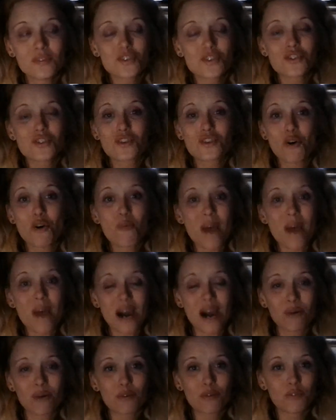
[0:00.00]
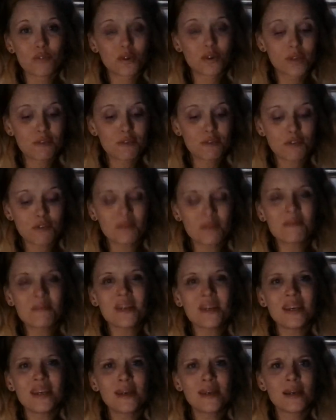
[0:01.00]
So powerful. And for
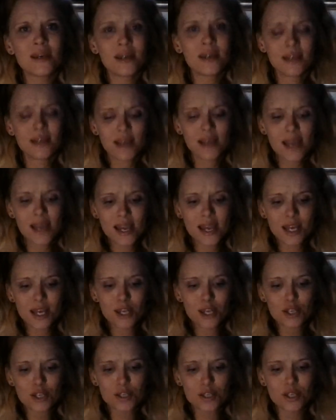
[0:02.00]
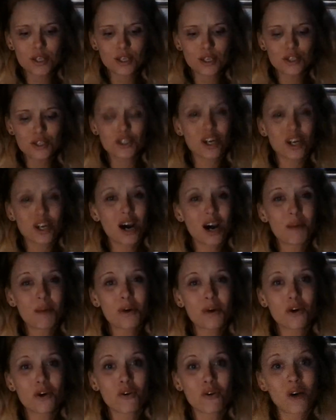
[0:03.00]
me to come
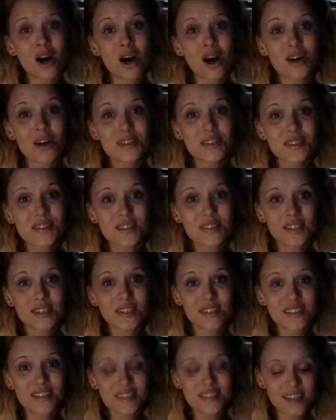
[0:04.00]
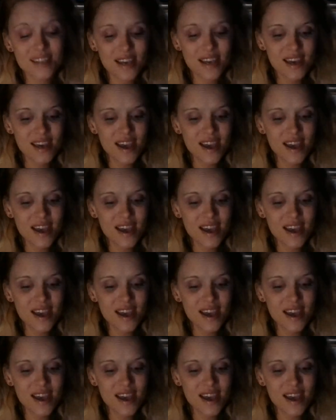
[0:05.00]
across this